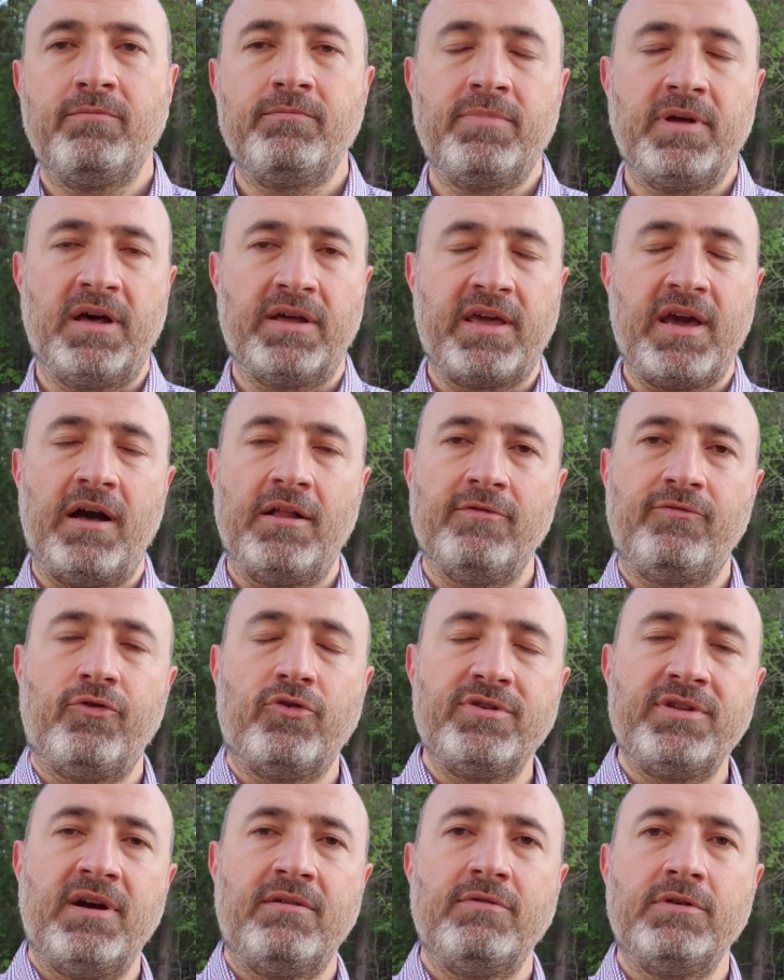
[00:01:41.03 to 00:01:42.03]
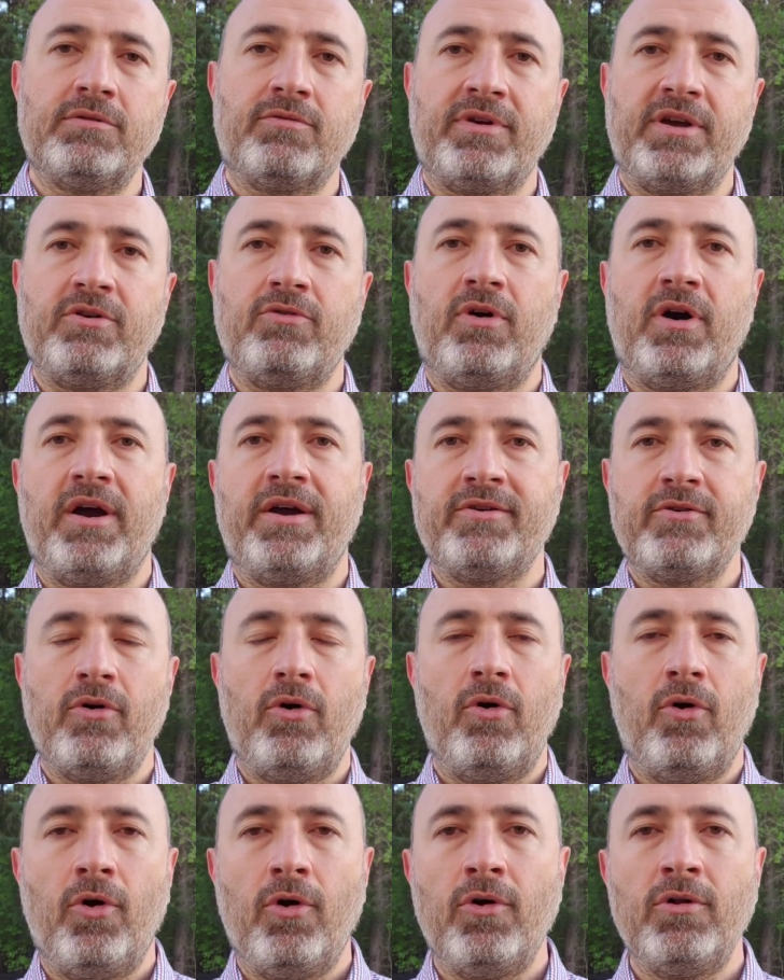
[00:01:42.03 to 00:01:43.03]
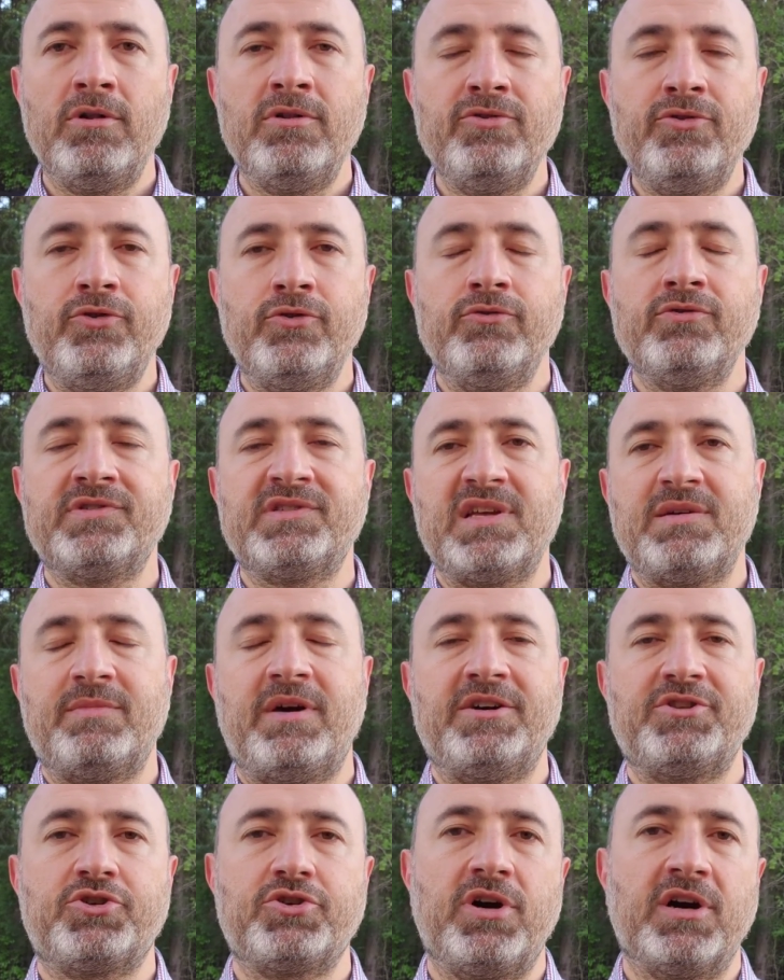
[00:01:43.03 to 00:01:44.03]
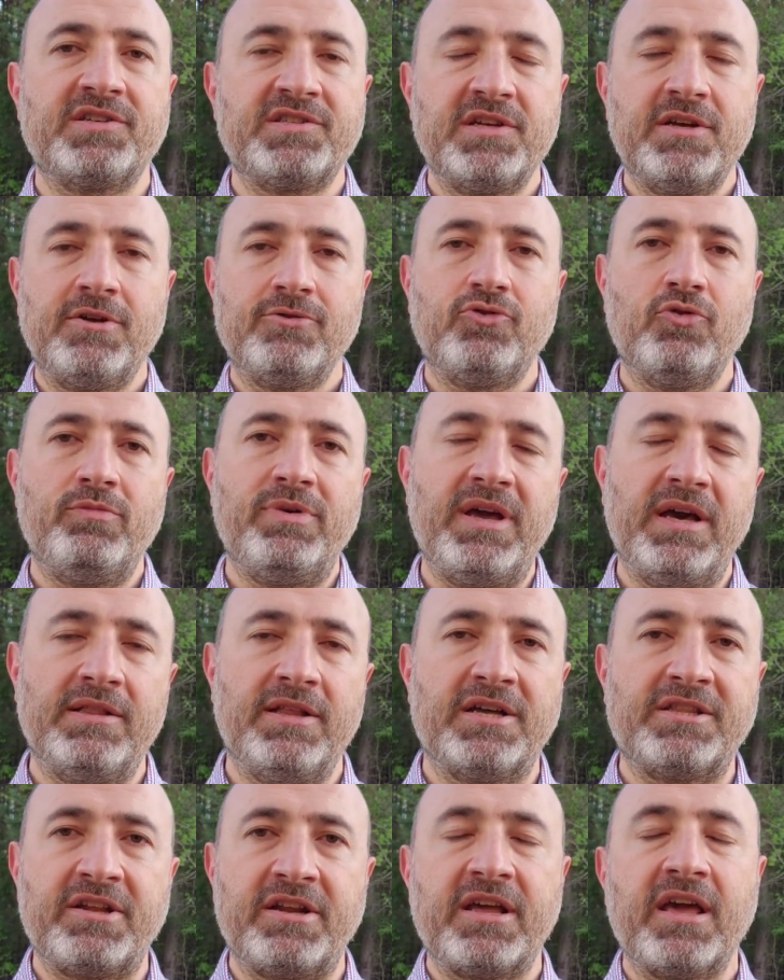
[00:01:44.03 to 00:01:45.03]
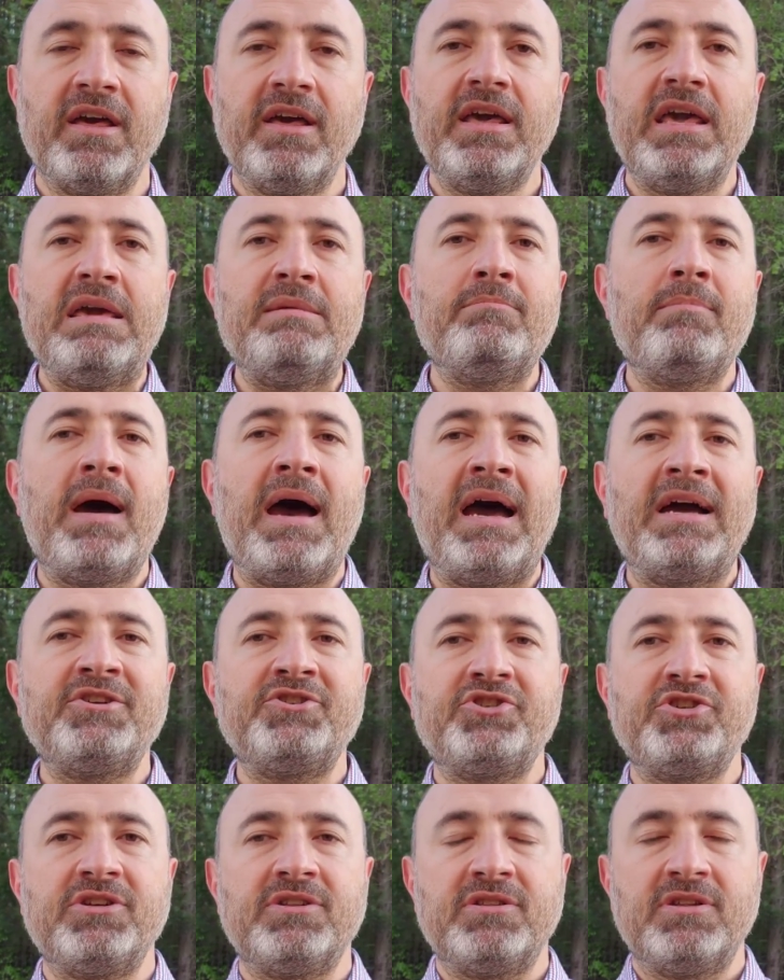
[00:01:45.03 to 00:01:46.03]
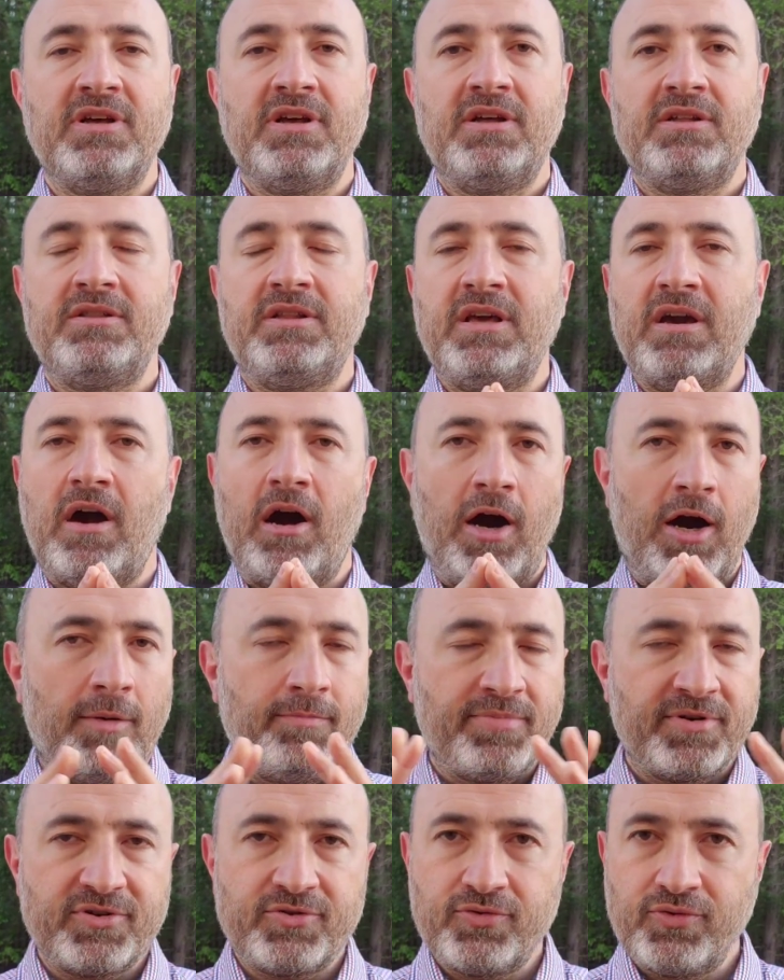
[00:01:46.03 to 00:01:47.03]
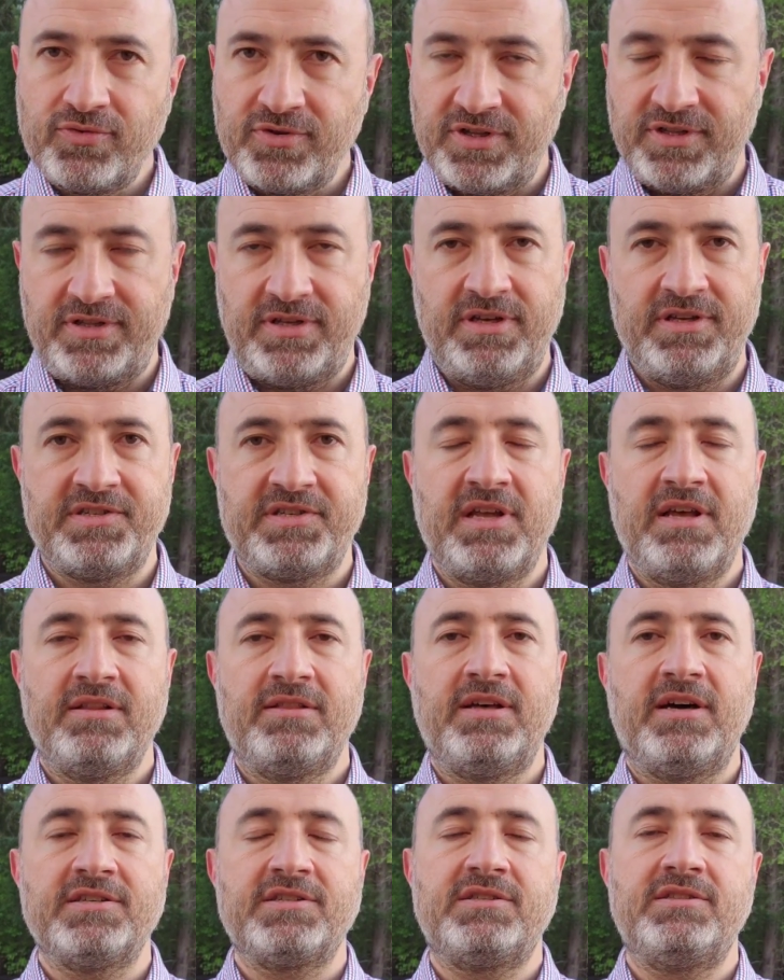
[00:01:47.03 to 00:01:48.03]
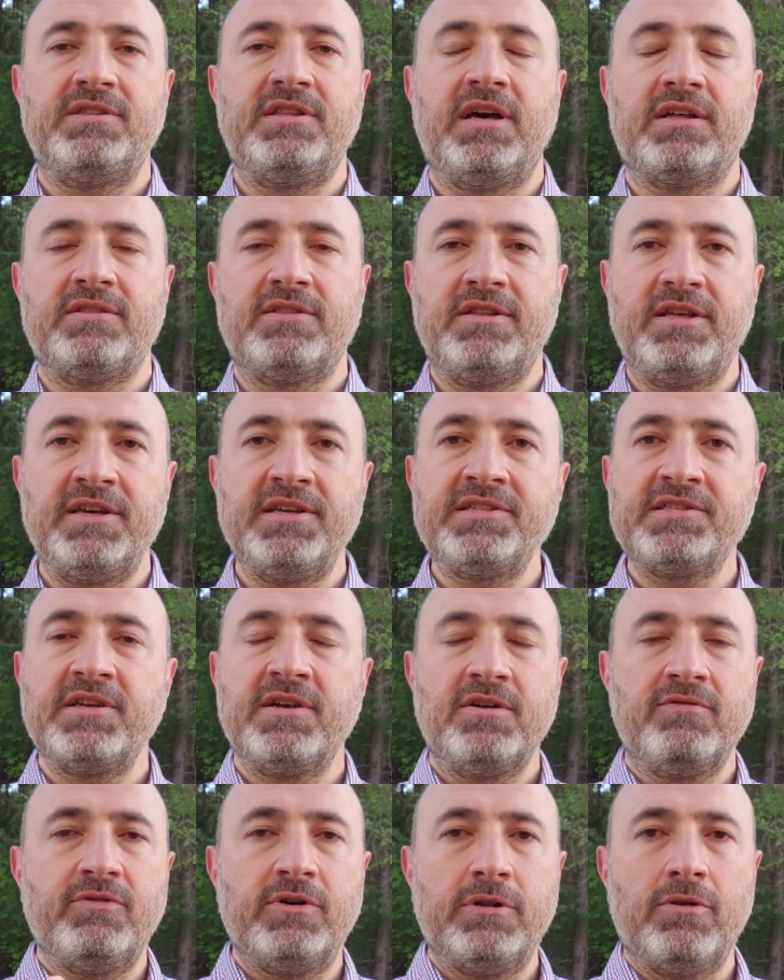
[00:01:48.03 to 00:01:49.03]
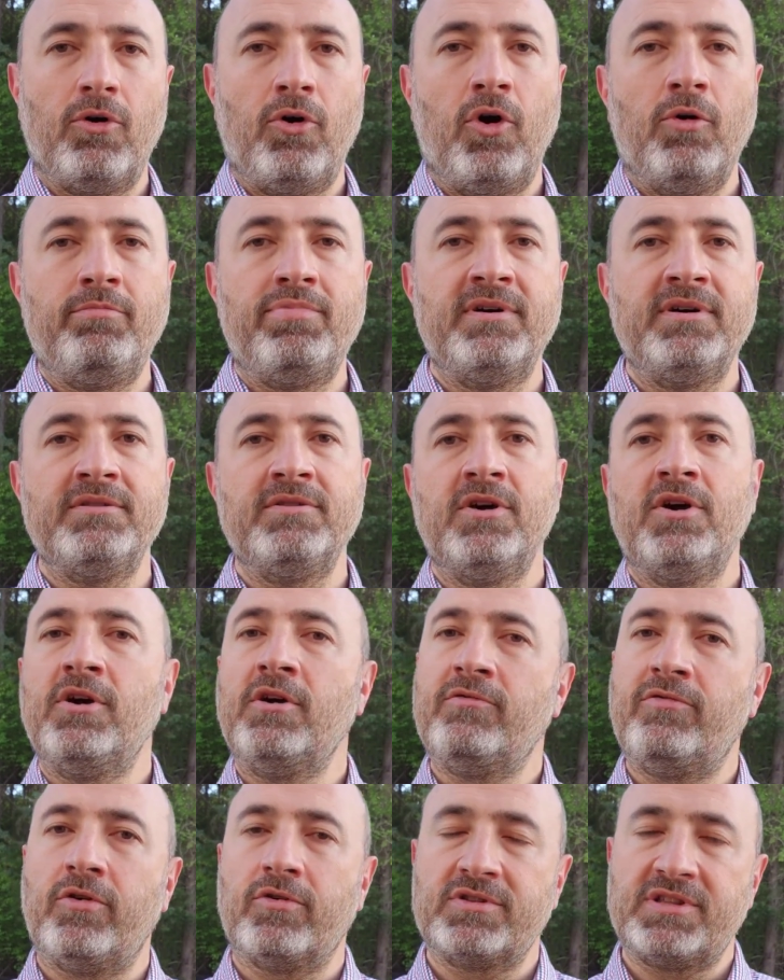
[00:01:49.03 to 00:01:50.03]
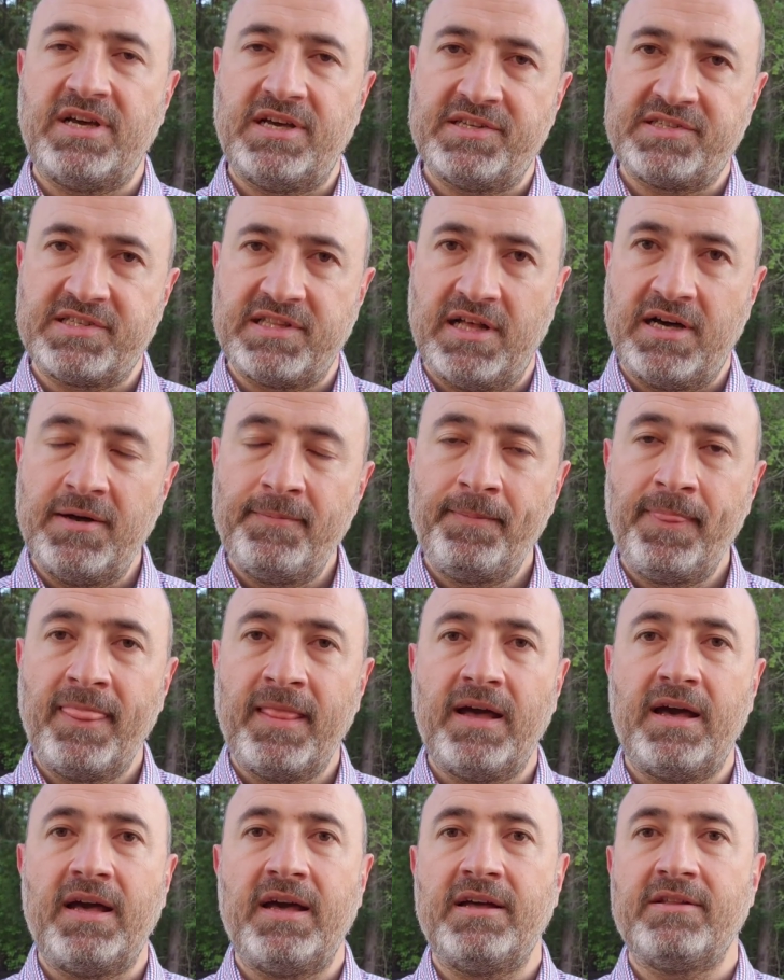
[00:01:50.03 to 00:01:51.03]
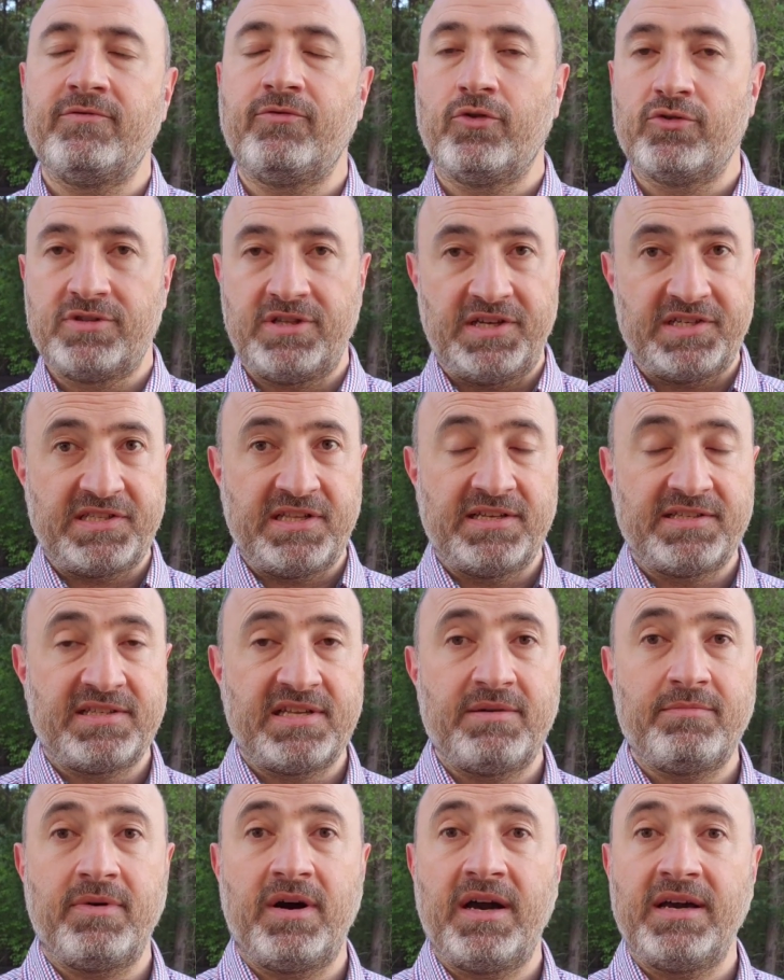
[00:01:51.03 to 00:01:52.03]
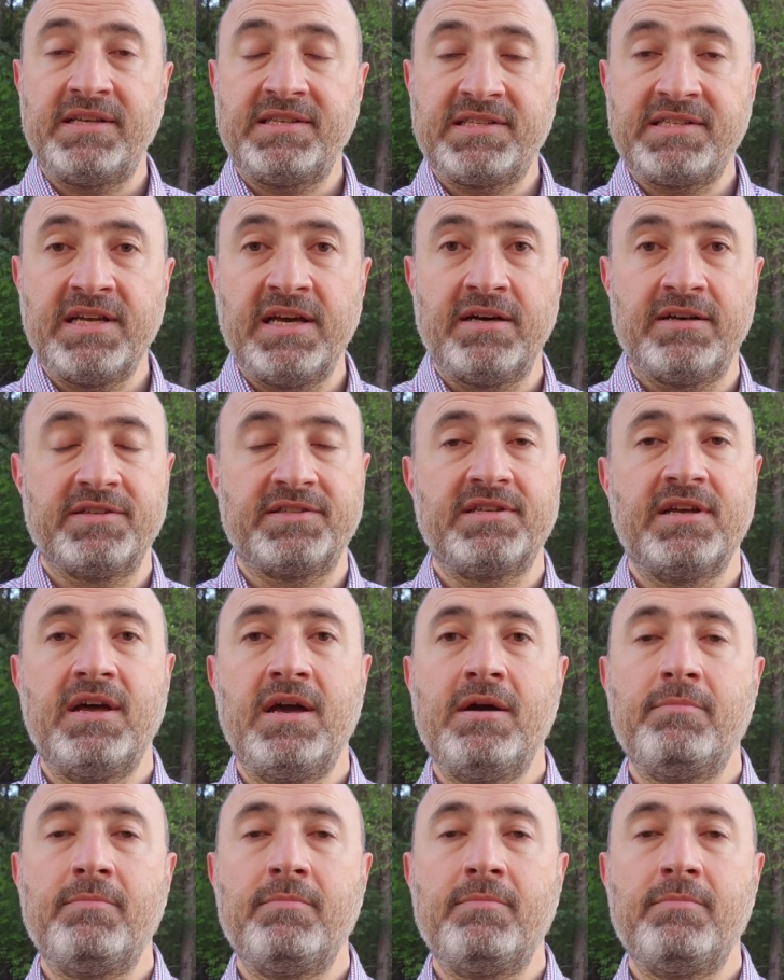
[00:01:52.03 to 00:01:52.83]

uh, California will require all new semi trucks to be electric. Imagine the opportunities that that this will open for Tesla and for Tesla semi sales.